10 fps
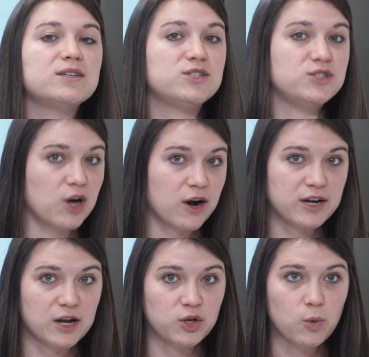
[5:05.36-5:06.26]

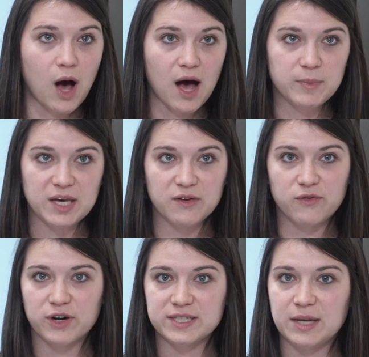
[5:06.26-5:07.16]
start a new hobby,
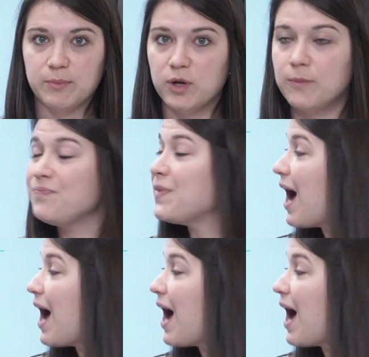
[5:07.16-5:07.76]
for example.